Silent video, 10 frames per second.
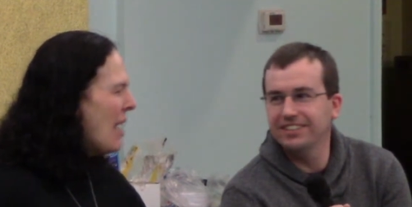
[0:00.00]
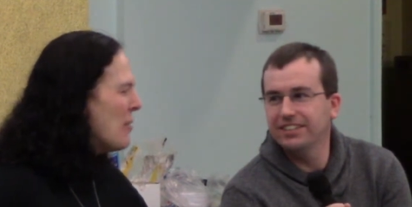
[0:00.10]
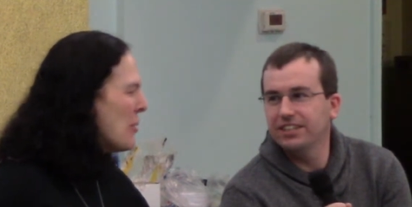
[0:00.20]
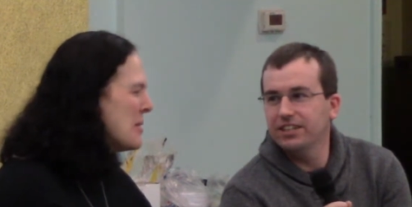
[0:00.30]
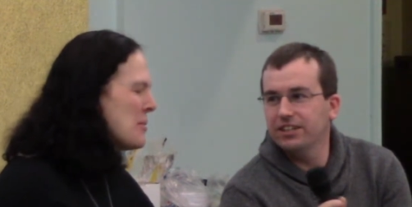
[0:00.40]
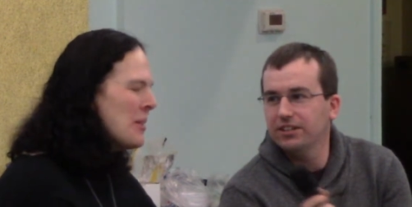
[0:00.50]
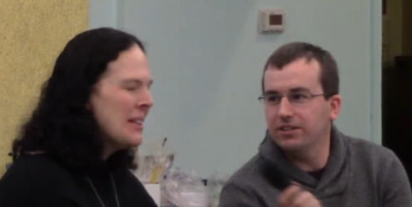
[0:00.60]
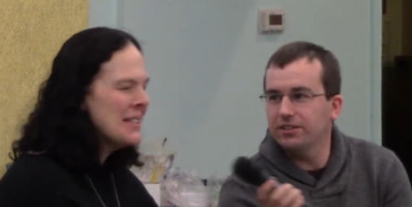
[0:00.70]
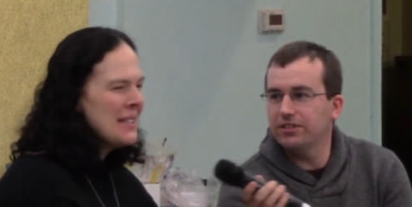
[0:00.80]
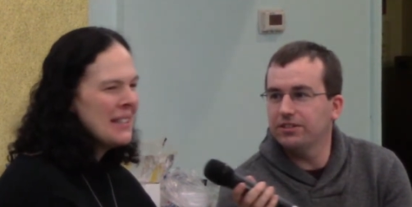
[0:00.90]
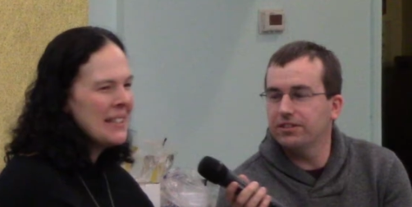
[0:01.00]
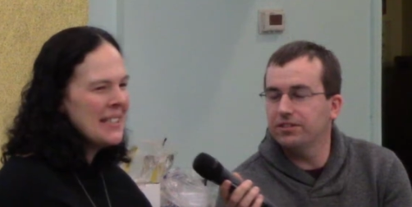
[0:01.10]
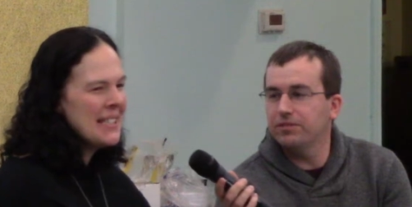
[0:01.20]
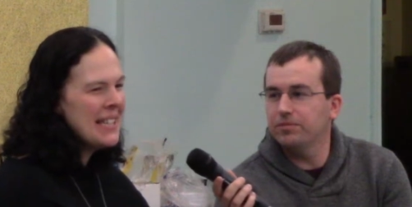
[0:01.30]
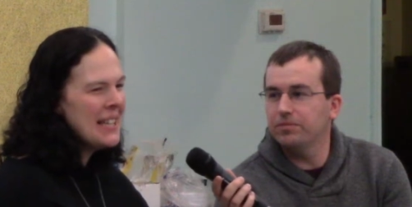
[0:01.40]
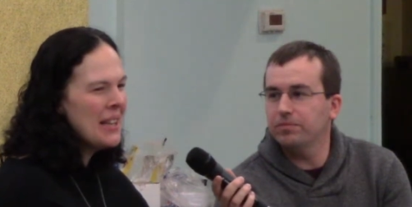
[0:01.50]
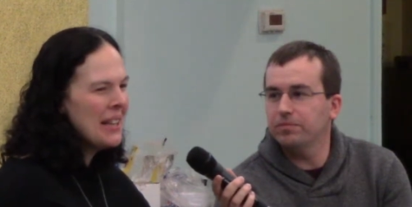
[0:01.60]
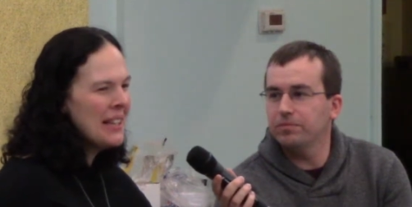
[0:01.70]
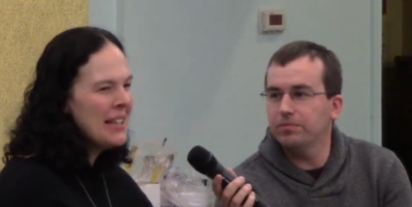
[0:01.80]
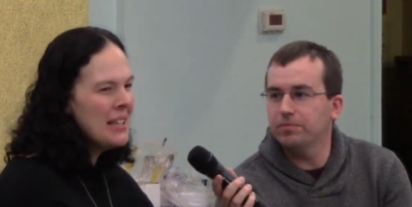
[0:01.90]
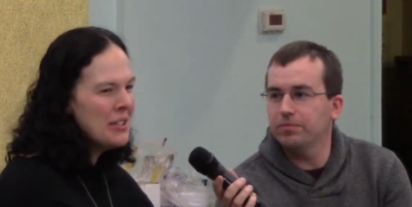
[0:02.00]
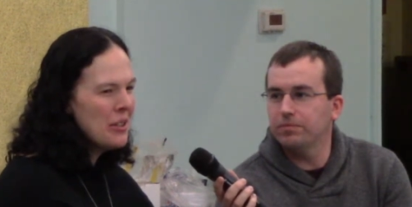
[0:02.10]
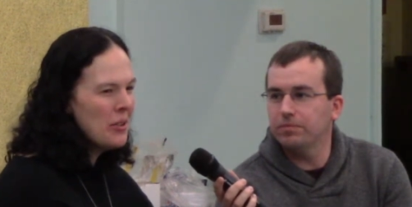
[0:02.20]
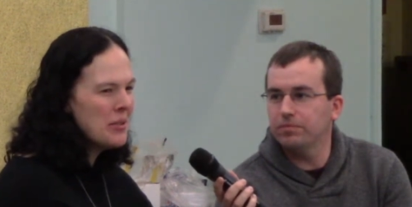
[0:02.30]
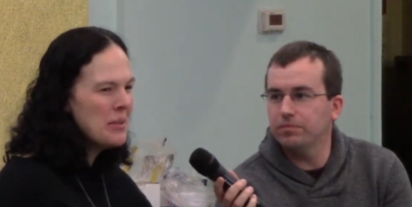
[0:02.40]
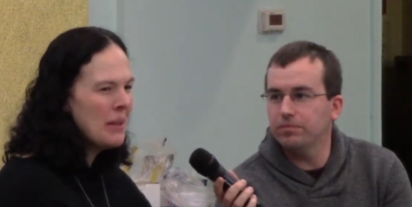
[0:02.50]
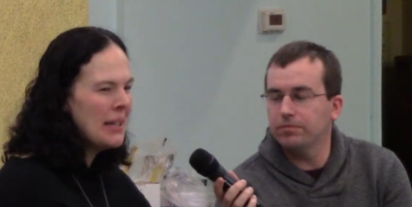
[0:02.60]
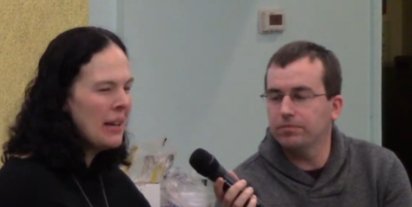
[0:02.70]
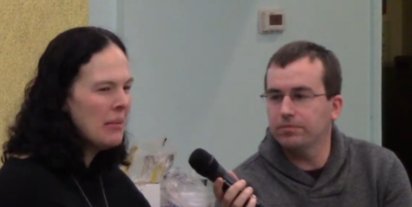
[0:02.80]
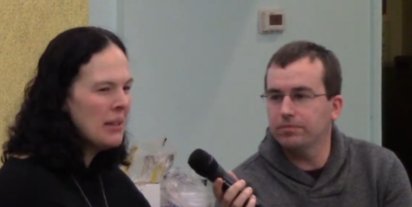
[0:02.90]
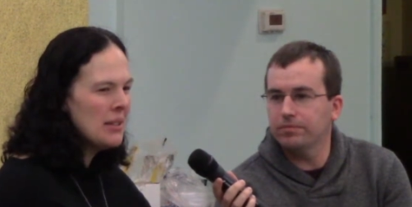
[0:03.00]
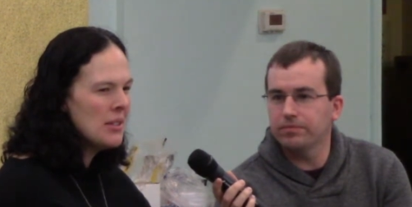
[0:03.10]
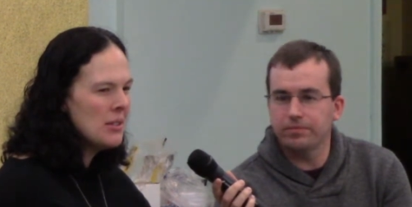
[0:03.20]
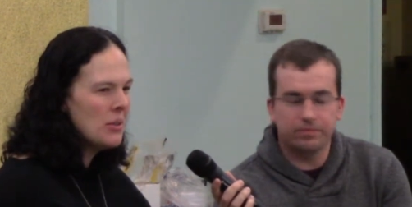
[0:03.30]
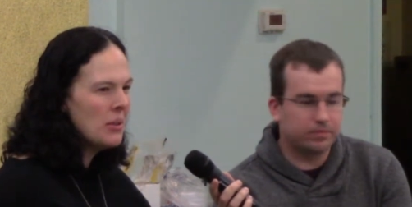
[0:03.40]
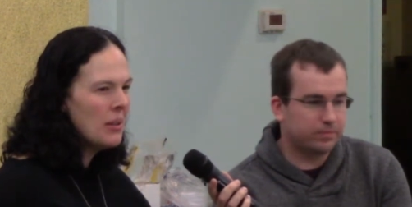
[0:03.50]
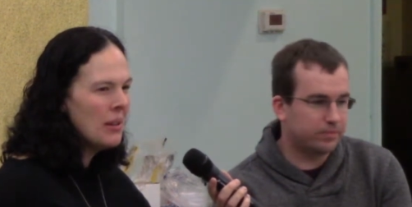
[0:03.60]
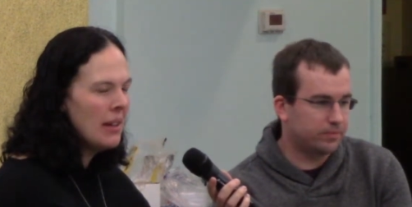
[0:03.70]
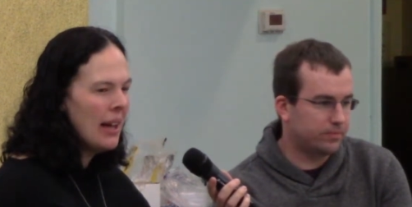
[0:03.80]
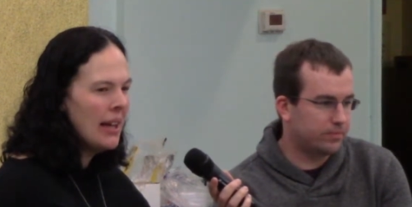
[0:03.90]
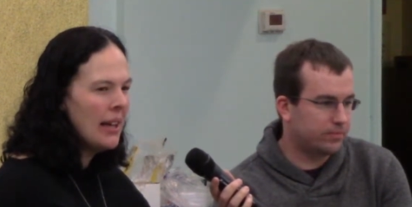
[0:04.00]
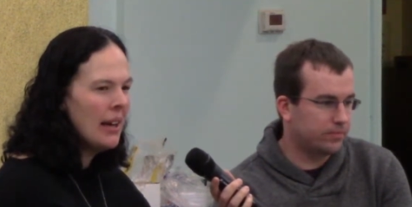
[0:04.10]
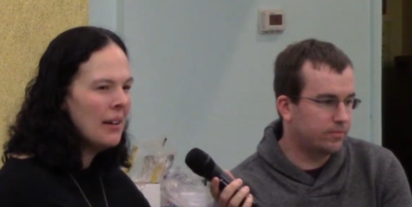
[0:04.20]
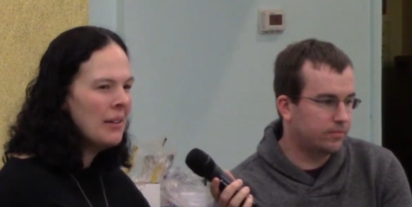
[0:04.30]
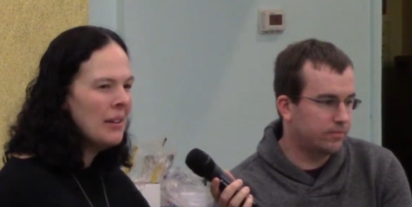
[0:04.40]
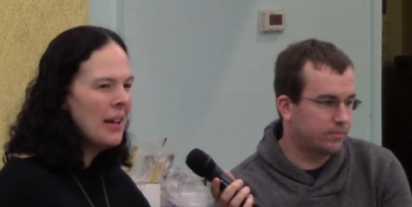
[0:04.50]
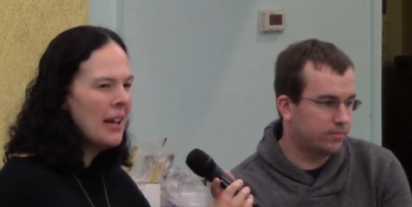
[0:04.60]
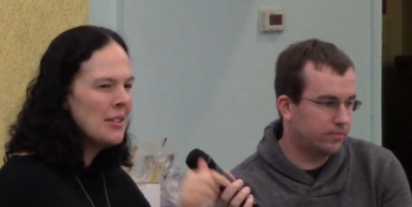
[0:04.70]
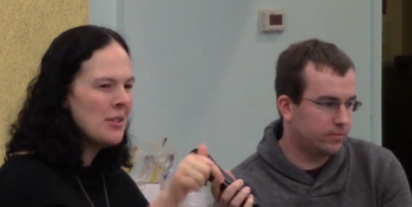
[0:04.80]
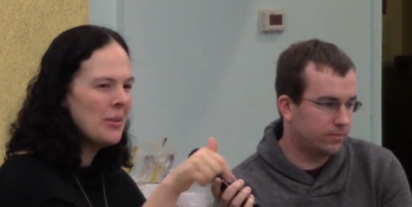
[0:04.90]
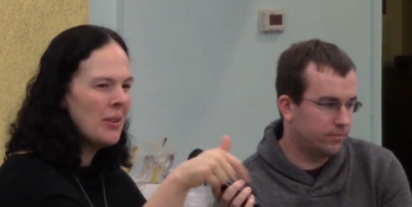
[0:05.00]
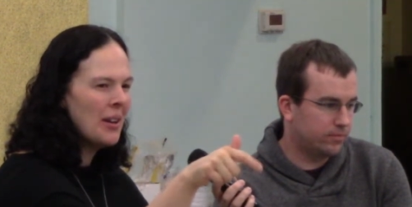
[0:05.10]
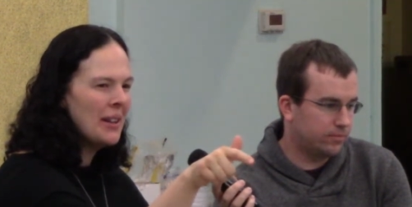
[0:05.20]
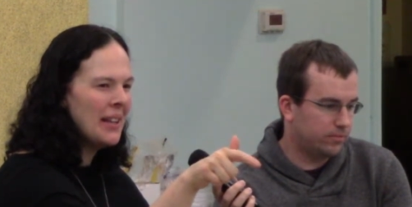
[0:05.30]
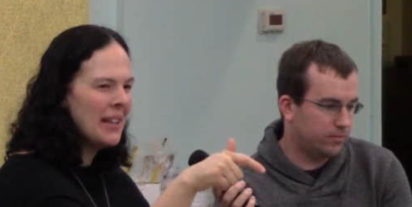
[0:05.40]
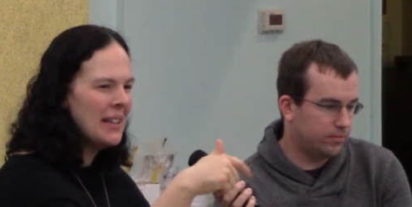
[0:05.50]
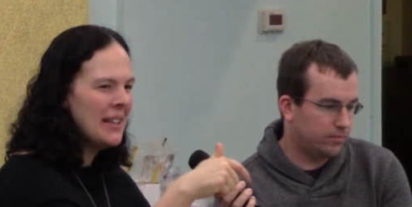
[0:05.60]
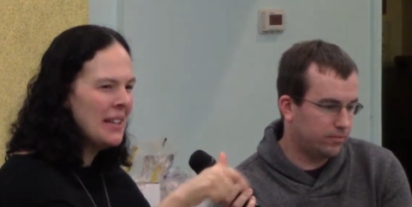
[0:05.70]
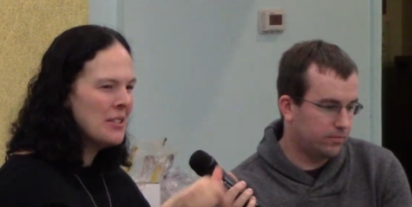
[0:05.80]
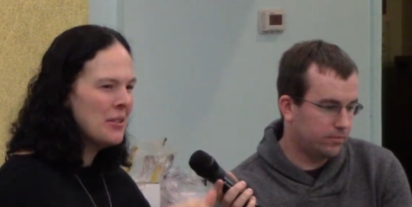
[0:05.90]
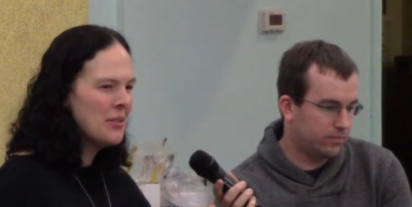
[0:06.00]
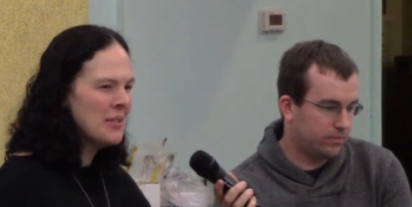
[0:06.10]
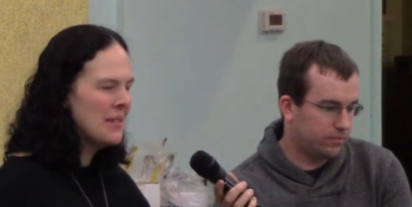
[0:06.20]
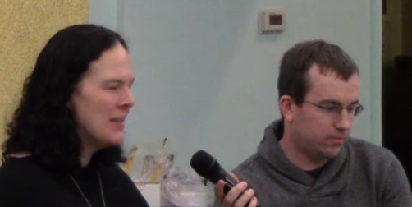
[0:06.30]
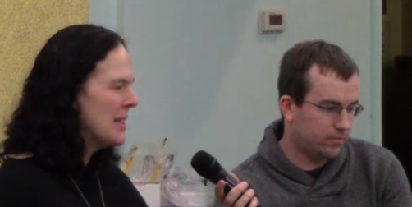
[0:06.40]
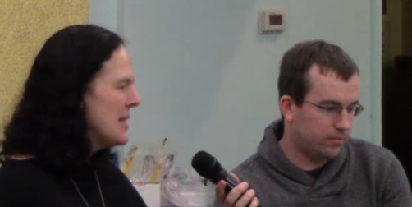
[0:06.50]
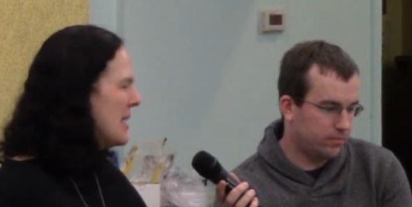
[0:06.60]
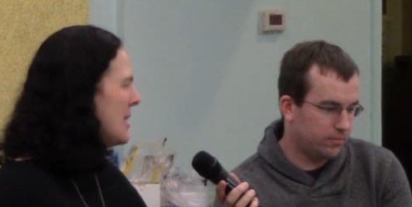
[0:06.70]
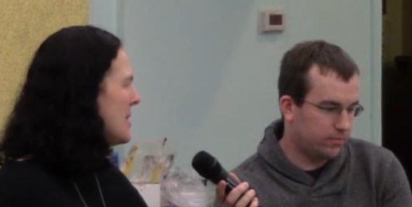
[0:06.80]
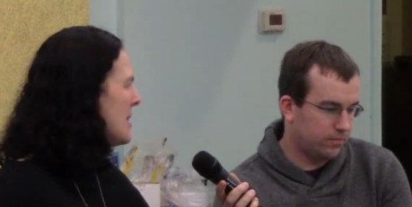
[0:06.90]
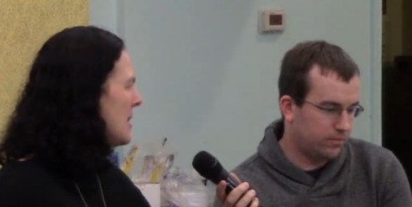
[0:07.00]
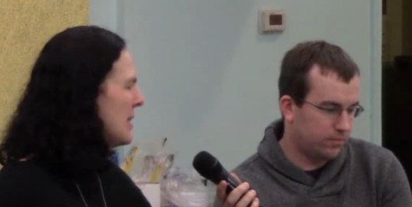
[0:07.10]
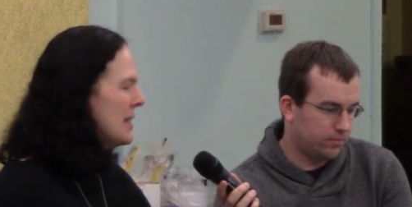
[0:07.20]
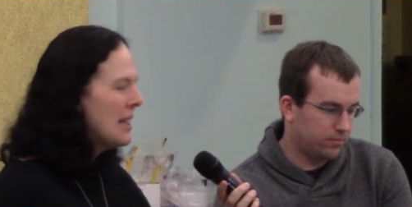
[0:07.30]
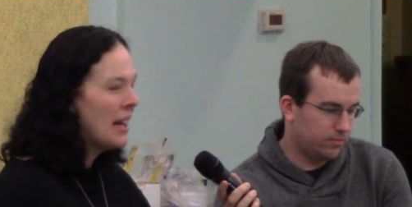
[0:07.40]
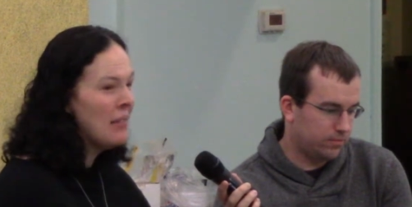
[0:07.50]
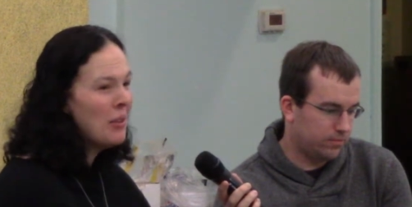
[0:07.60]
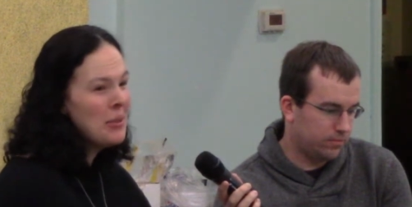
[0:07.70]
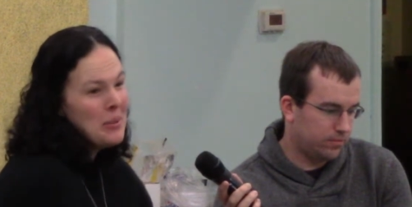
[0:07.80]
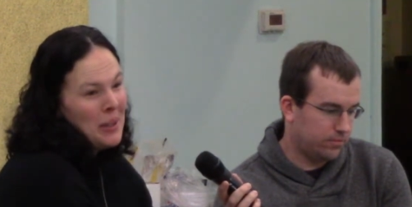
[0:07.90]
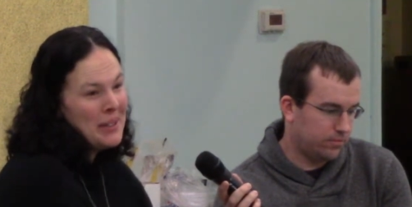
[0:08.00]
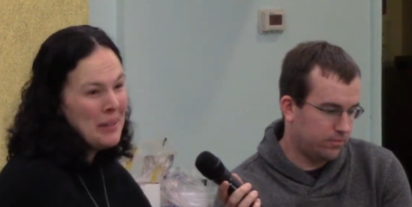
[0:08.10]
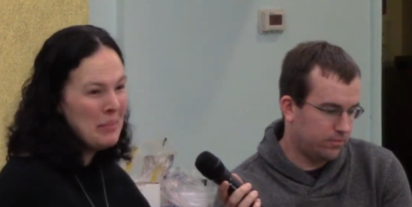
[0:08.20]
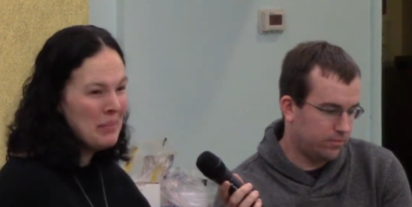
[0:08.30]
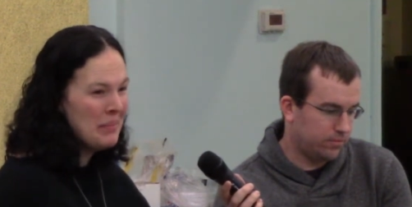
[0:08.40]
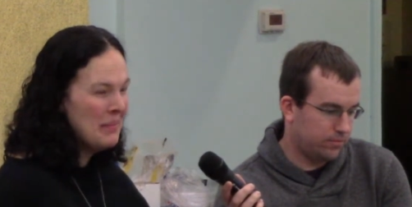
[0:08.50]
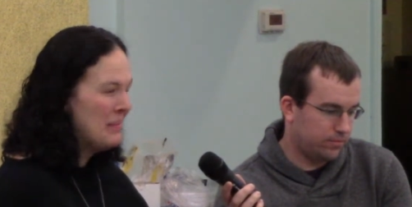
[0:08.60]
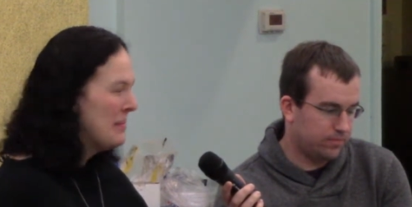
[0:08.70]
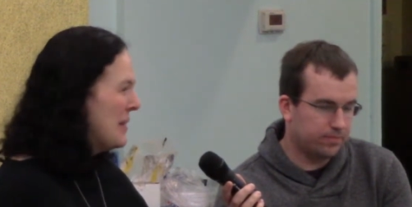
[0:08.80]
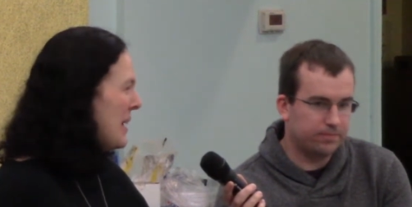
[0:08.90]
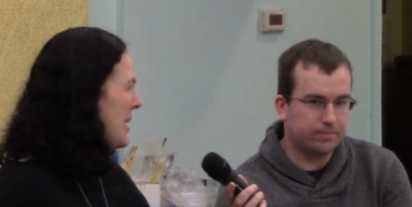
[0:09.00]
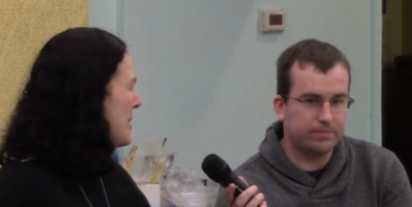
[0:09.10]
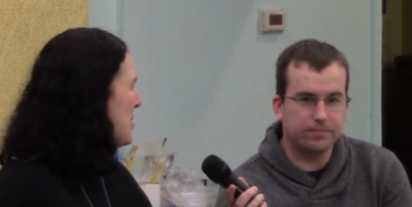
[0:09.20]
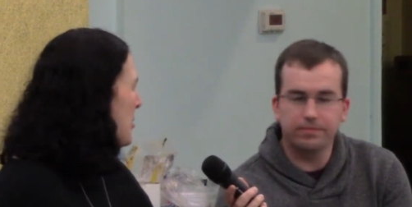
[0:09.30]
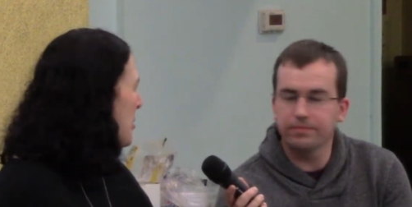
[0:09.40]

Speaker 1: I've always wanted to see the East Coast. My dad went to school at Yale, so on the East Coast of the States, and I've always wanted to, to